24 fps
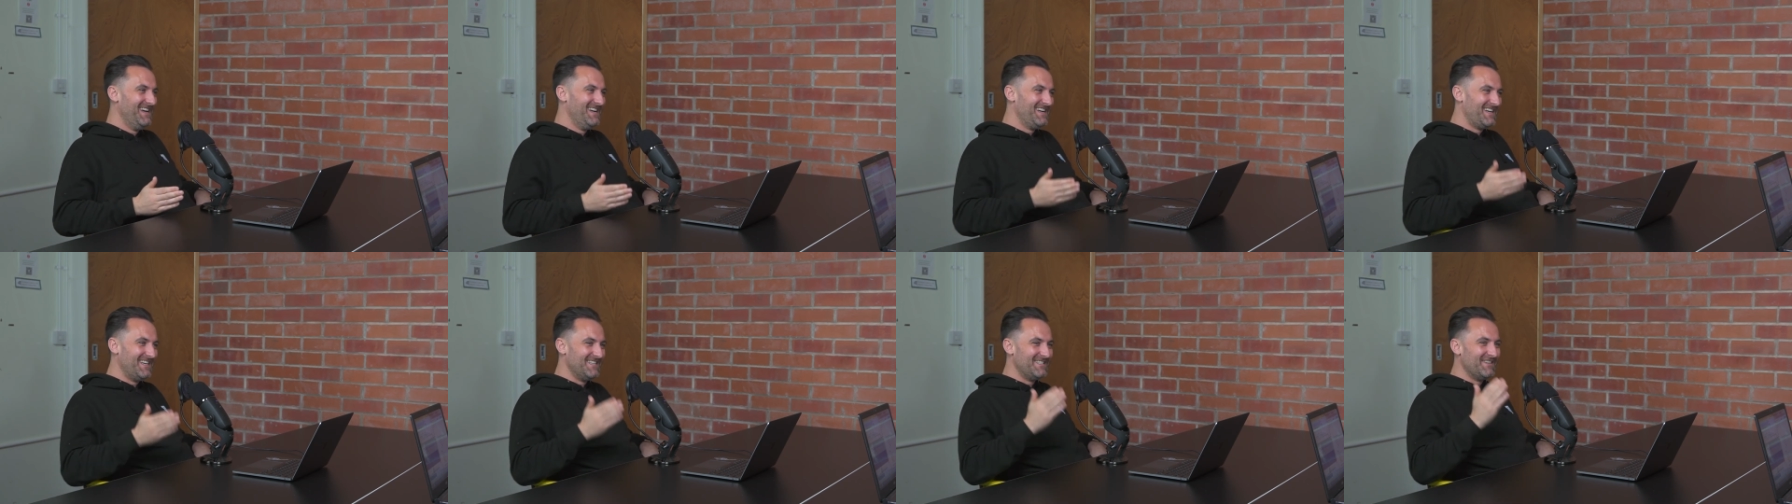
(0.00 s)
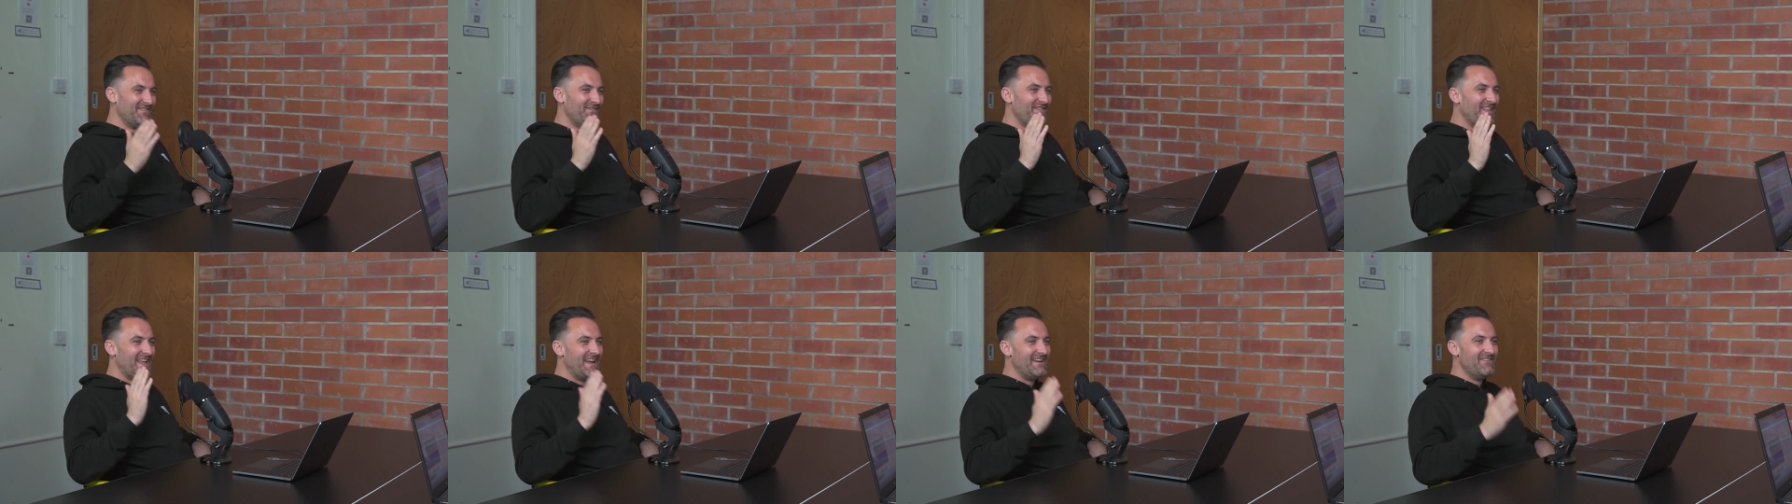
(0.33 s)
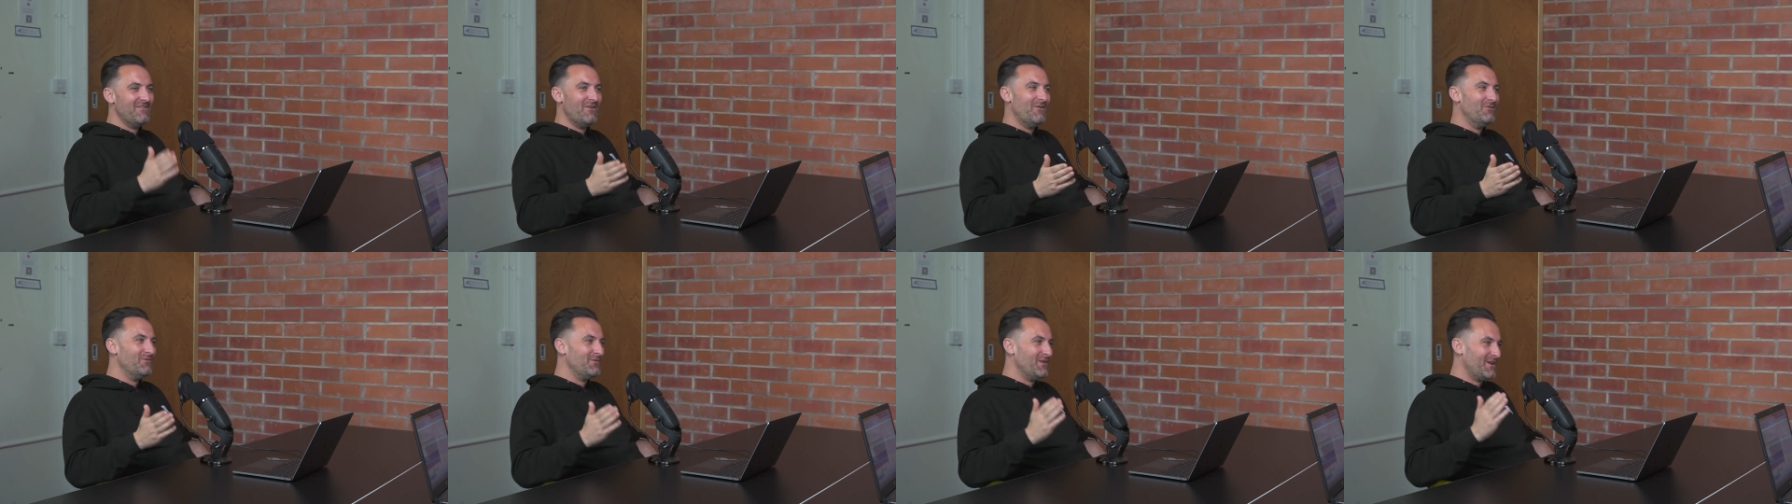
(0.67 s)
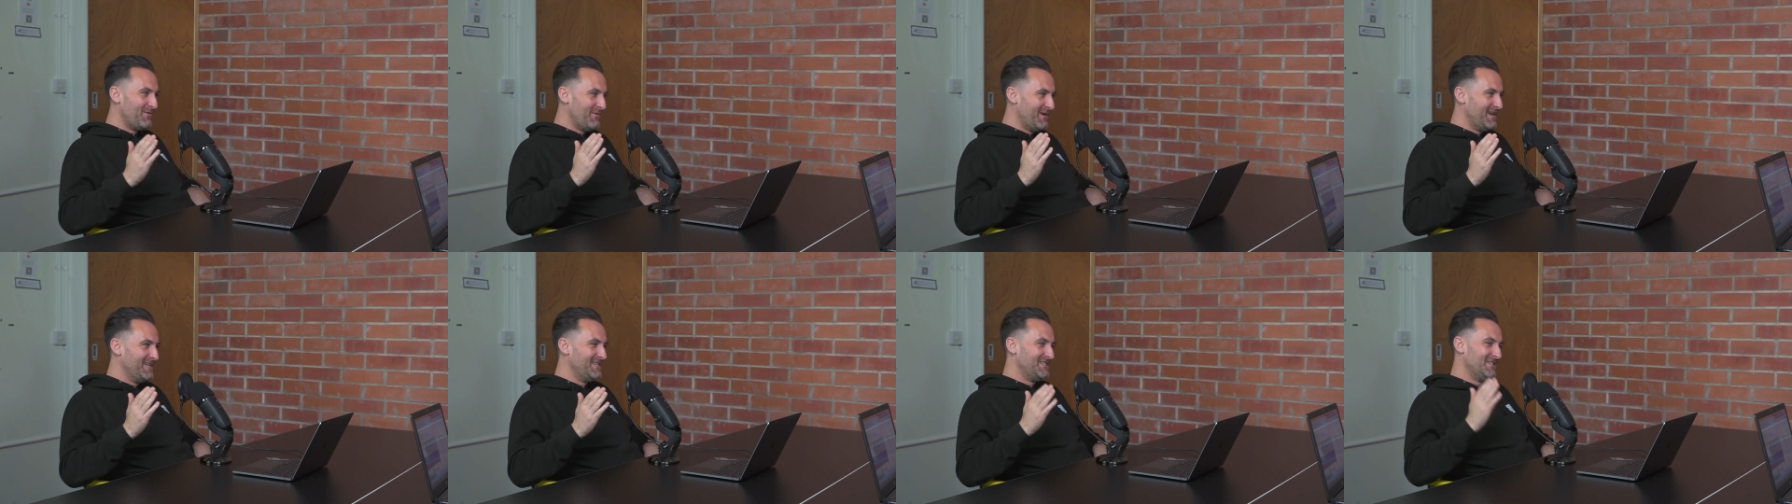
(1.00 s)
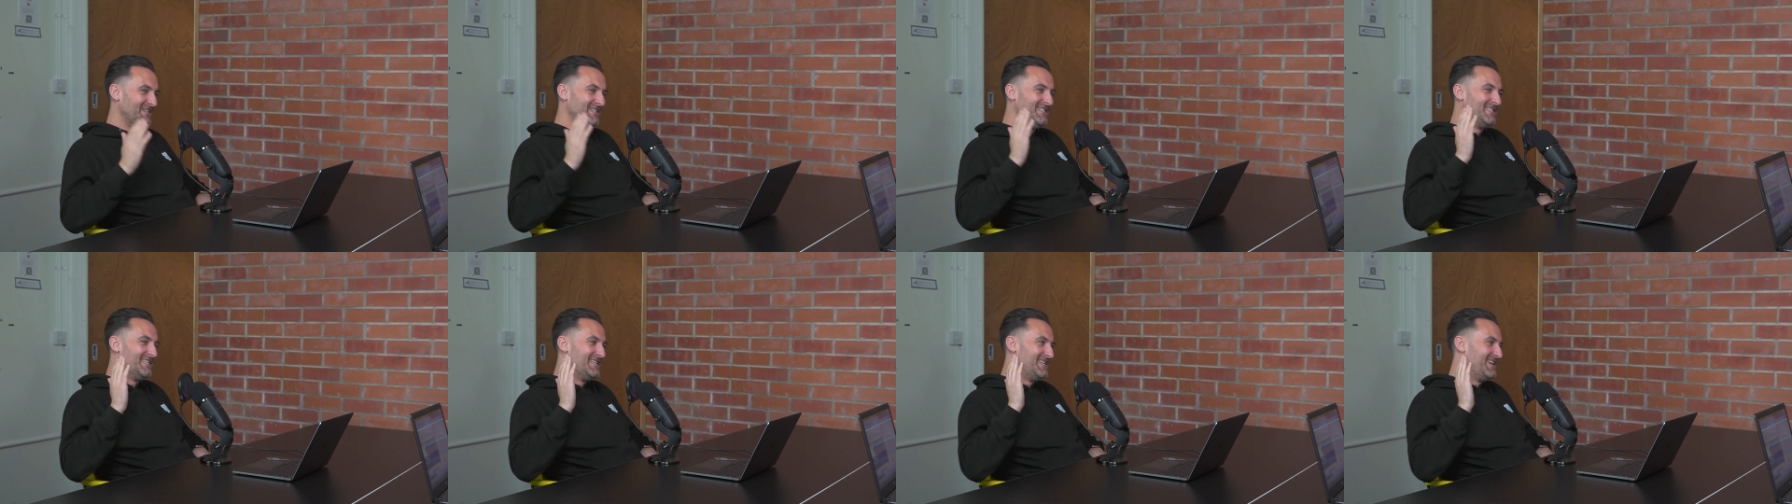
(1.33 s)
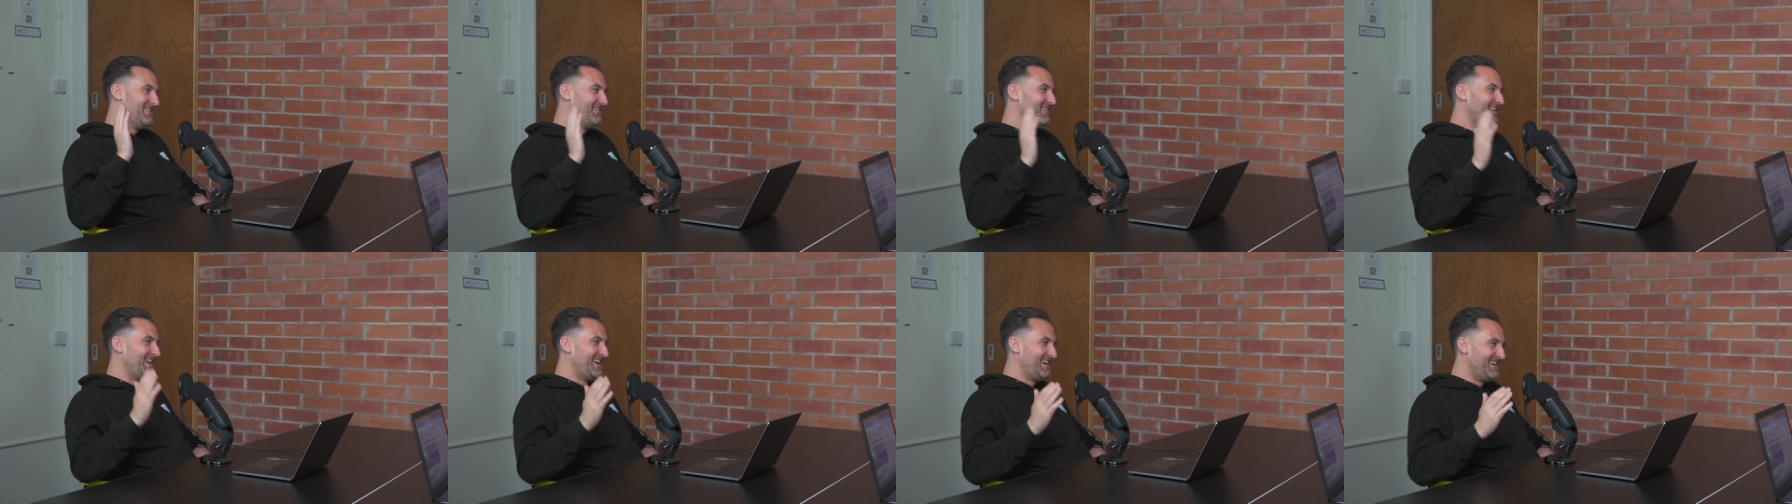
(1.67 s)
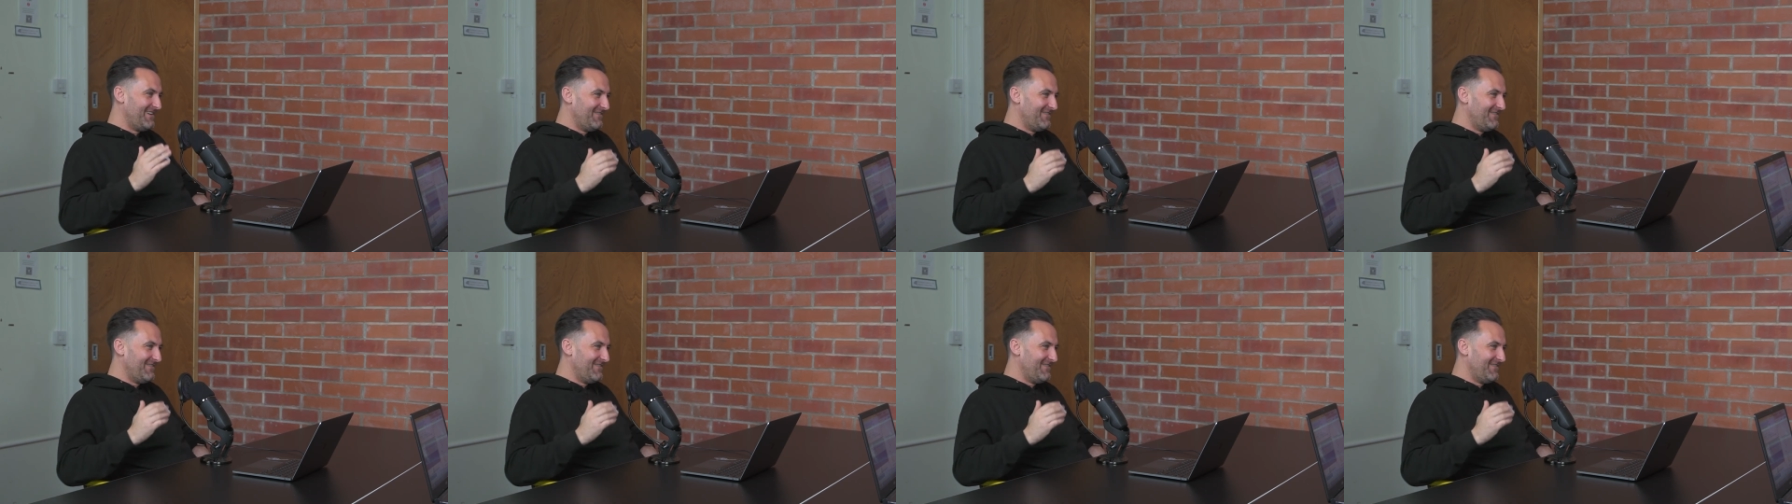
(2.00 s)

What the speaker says: because you've learnt all the questions and you've learnt